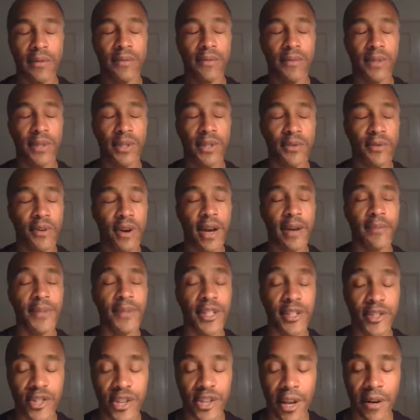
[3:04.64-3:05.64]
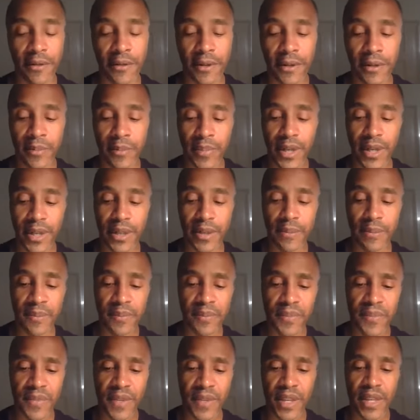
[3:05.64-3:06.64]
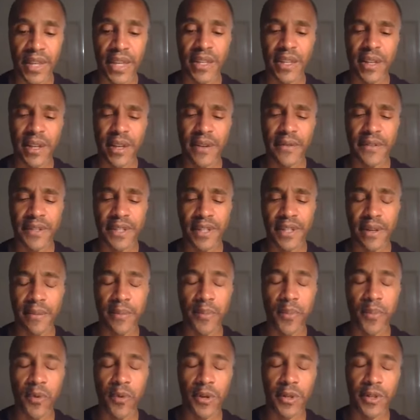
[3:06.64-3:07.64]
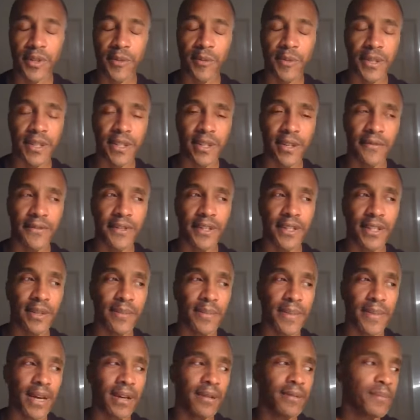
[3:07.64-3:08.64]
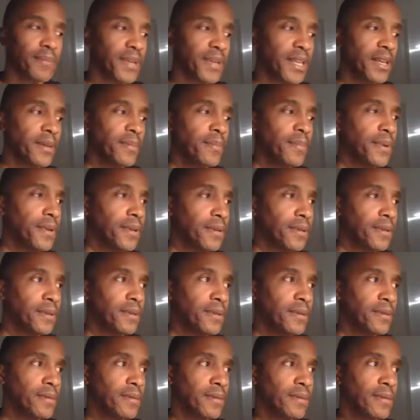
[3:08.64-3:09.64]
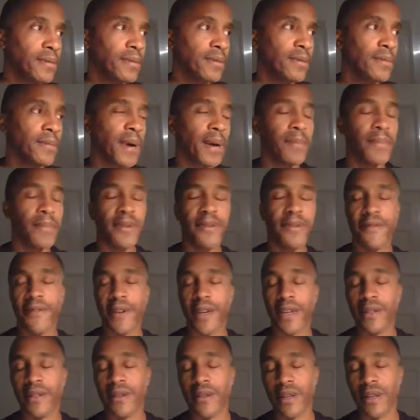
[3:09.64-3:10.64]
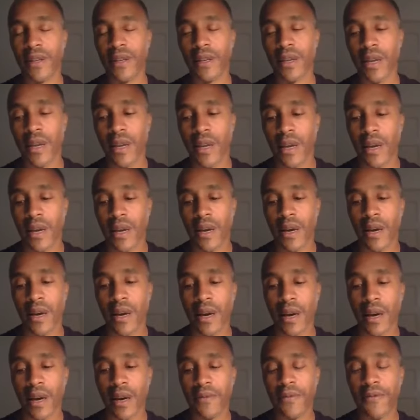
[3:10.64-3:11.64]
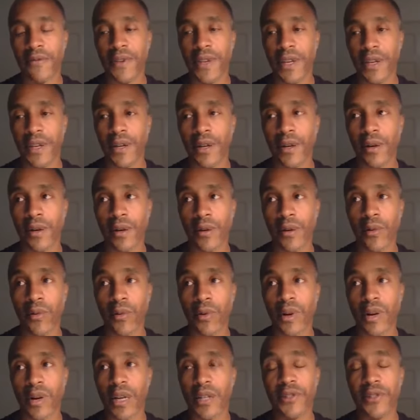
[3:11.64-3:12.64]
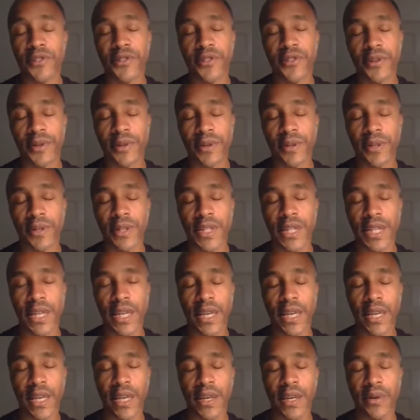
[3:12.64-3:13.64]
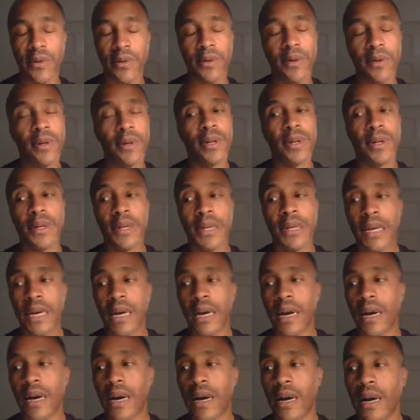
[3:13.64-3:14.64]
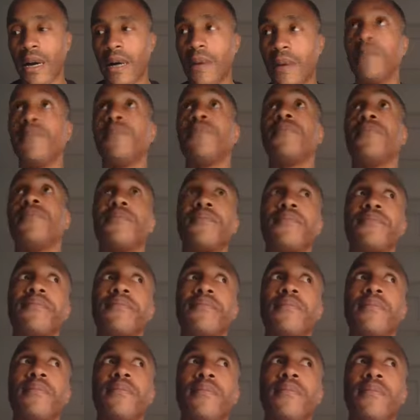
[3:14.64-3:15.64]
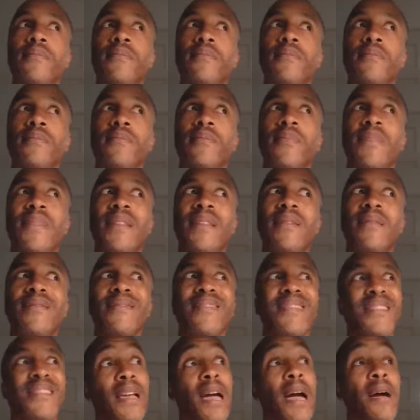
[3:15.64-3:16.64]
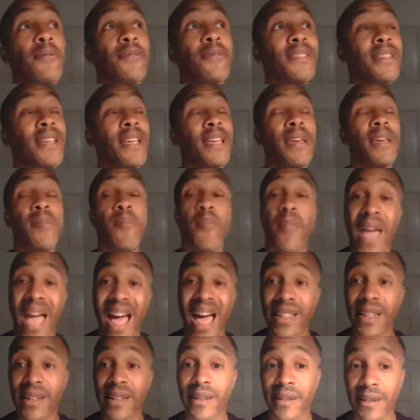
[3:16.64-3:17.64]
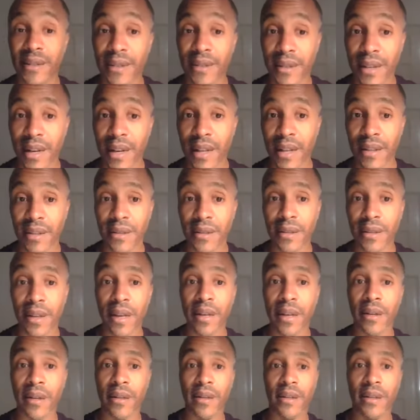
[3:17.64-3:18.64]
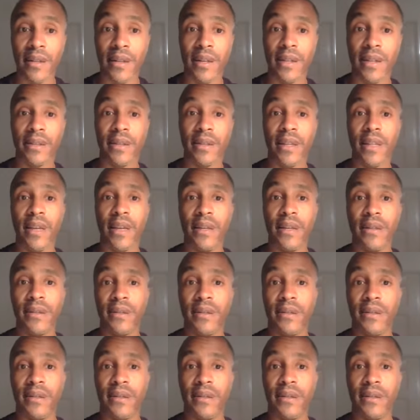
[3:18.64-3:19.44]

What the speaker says: described in general? But can you give us some more specifics about people who might be facing fear or uncertainty or I would say imbalance? Can I use that? Can I say that?